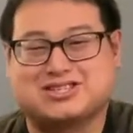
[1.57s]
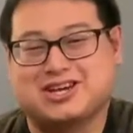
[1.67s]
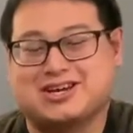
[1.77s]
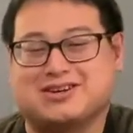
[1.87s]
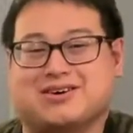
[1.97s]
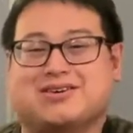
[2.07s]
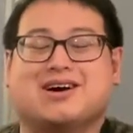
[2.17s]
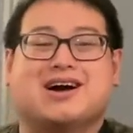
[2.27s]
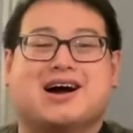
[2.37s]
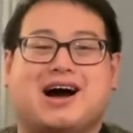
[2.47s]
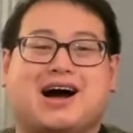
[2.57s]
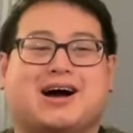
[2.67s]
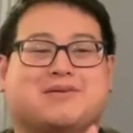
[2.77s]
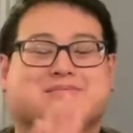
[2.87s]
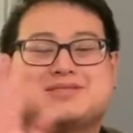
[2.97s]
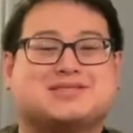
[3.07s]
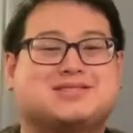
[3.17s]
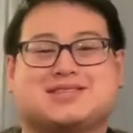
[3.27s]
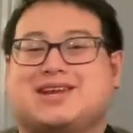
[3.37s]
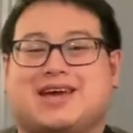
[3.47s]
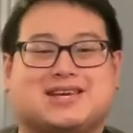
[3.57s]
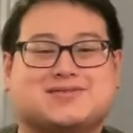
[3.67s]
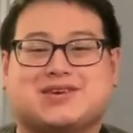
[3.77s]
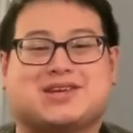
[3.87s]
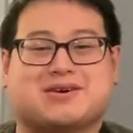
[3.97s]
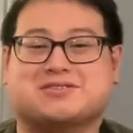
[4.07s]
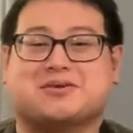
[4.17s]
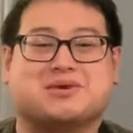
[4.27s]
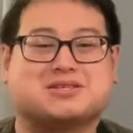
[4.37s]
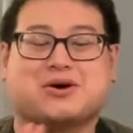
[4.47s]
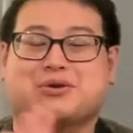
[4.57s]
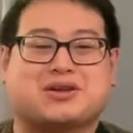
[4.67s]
channel. Today's video is going to be totally